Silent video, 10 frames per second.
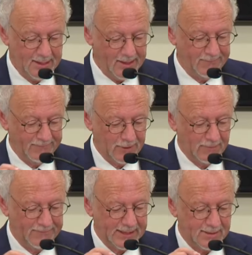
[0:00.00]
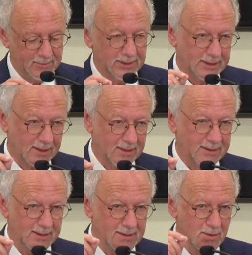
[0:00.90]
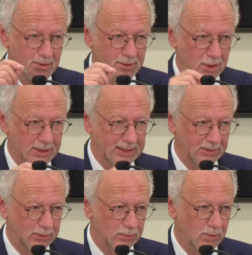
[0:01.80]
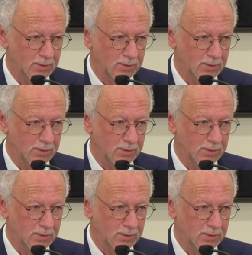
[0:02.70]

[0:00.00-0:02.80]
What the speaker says: involving or targeting non-Hindu